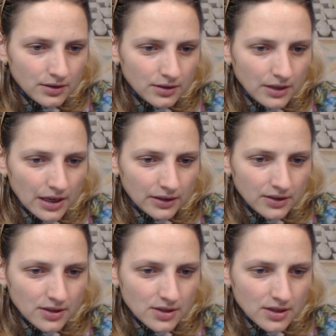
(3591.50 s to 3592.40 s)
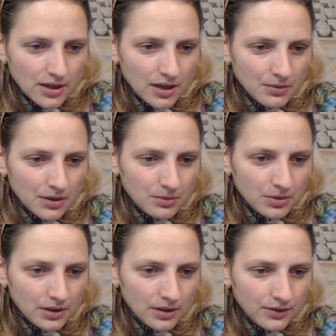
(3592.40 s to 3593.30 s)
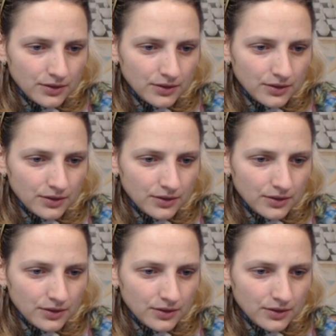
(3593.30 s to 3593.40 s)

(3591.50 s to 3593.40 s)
Yeah, this is the game, I believe.